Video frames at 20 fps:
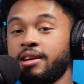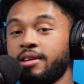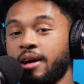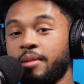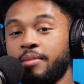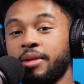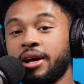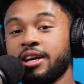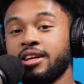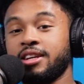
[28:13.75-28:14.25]

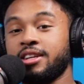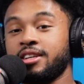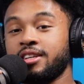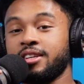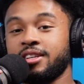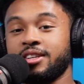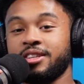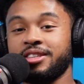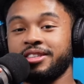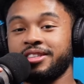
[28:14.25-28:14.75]
I'm not
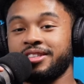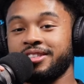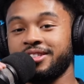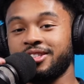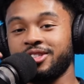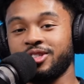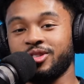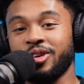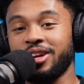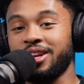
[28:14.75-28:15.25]
gonna
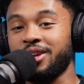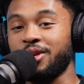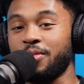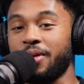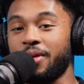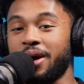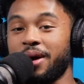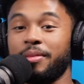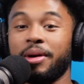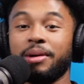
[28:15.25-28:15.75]
discredit
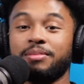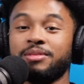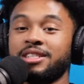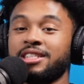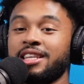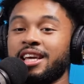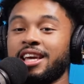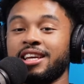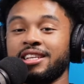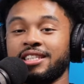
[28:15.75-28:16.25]
nobody. But I'm just
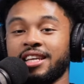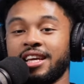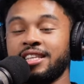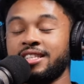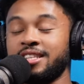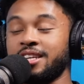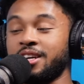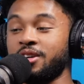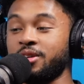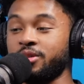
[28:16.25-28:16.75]
saying because A
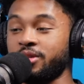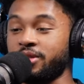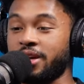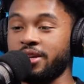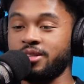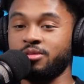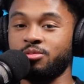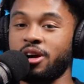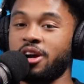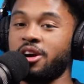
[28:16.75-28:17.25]
T L is
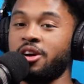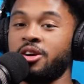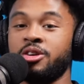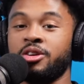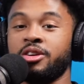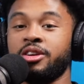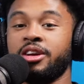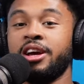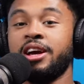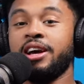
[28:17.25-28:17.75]
that's where I
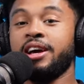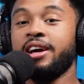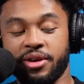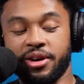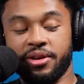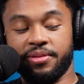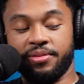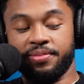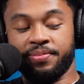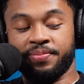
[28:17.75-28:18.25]
heard.
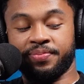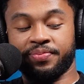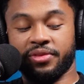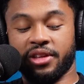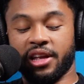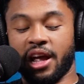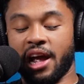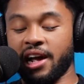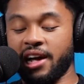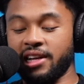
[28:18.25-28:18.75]
But
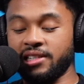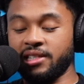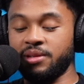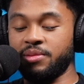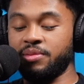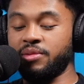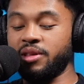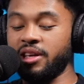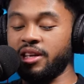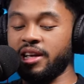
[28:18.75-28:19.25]
I got
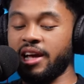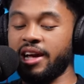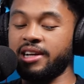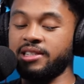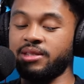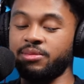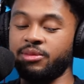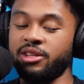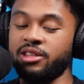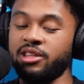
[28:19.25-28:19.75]
something. I got
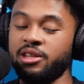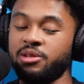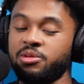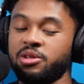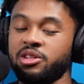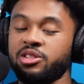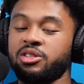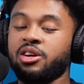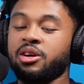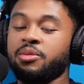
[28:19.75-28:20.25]
some other things we
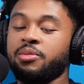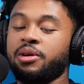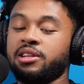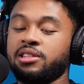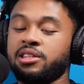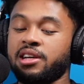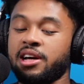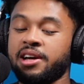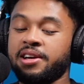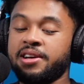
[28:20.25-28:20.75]
could talk about,
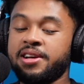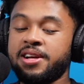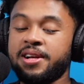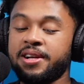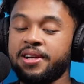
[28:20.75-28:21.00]
Ty.